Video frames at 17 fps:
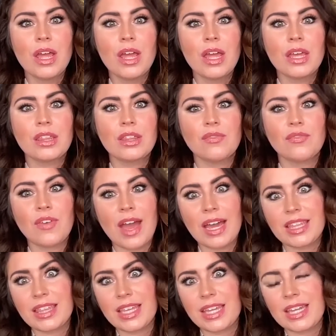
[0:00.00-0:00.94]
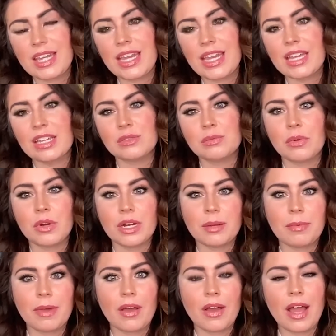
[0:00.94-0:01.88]
the fact that he is worried
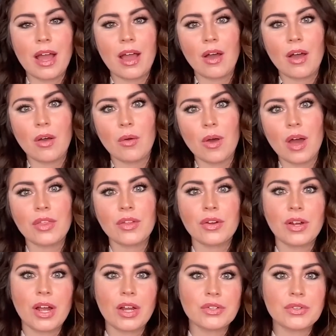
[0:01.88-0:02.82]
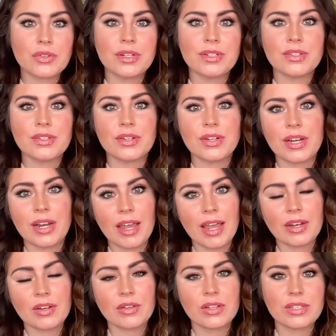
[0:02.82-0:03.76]
about how other countries are going to
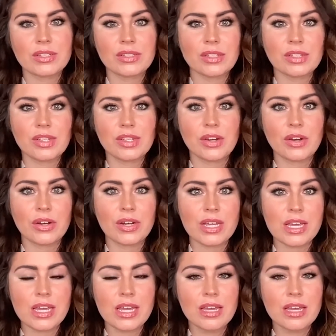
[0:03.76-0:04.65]
handle his security.